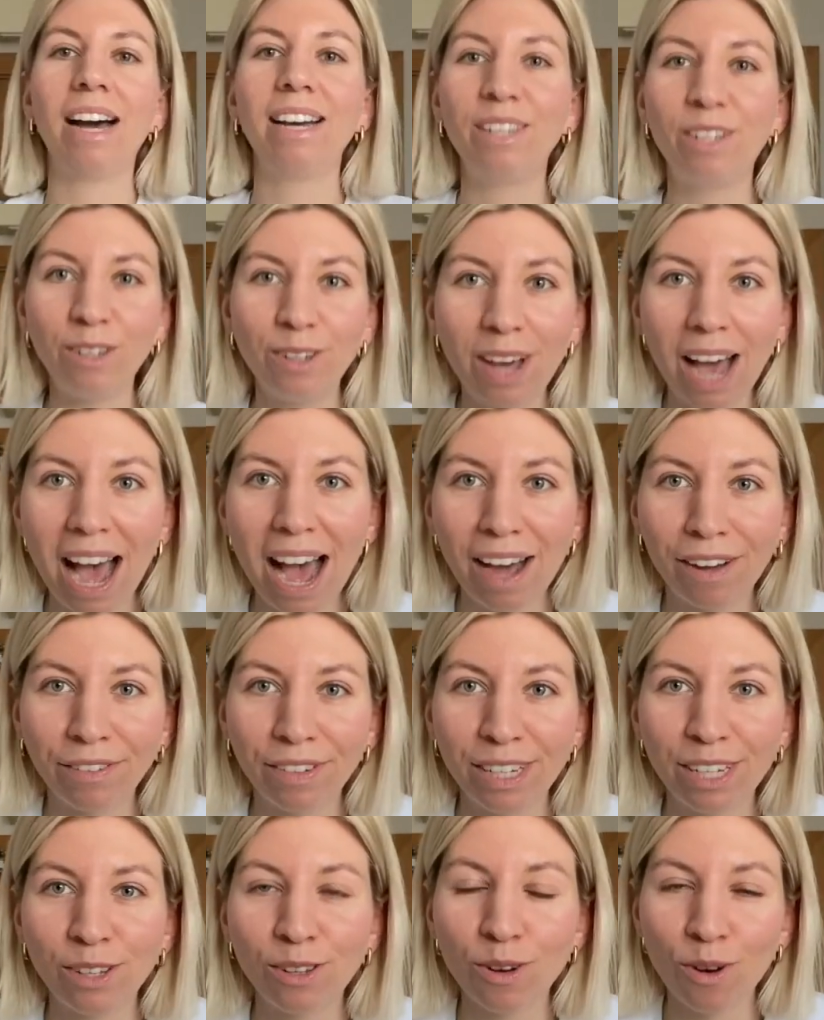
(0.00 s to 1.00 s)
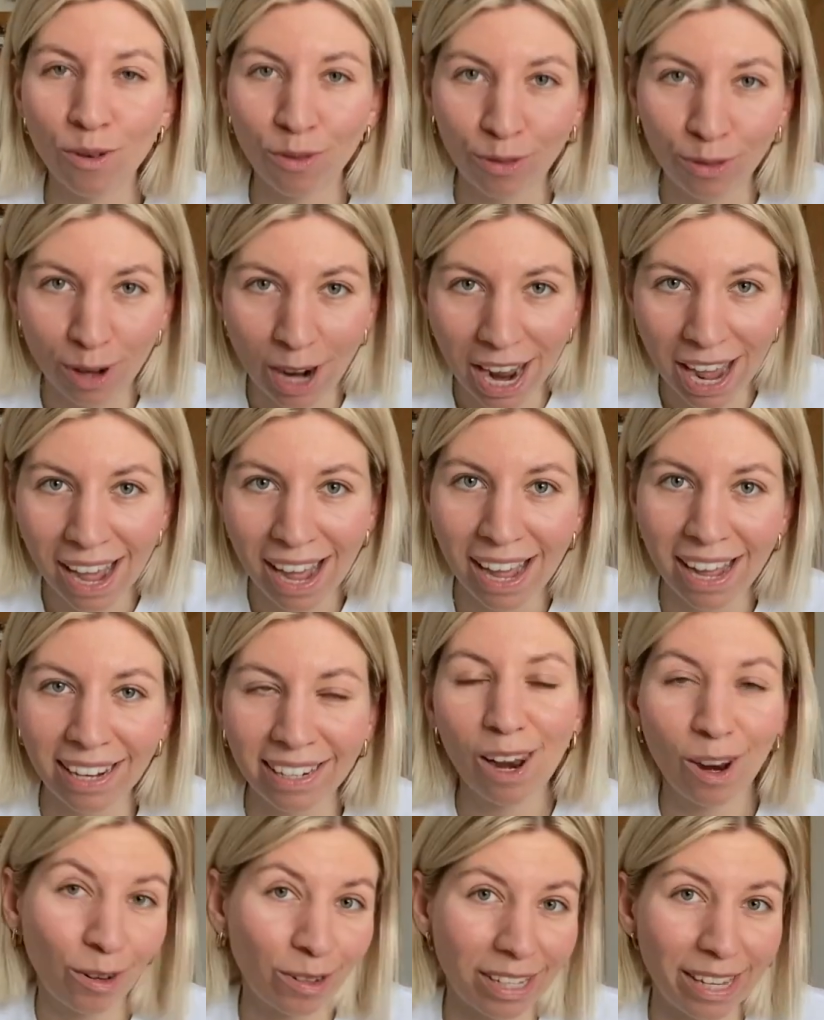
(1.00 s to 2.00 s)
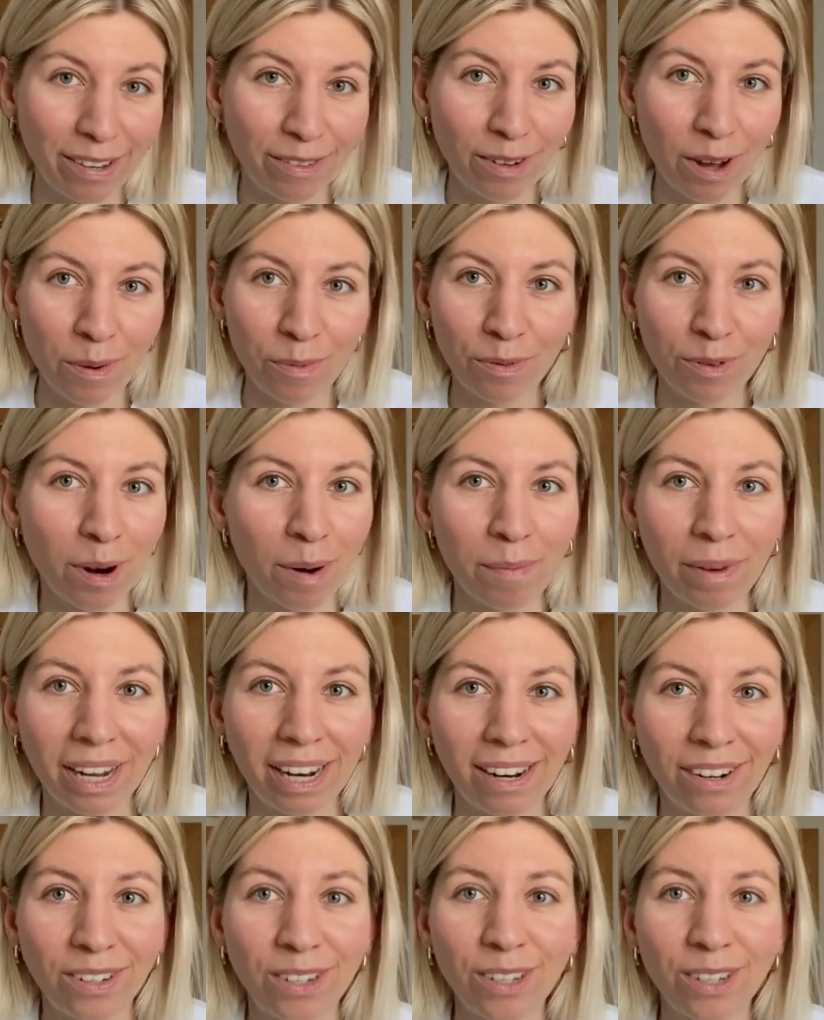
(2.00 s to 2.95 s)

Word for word: I do have this red long sleeve top from & Other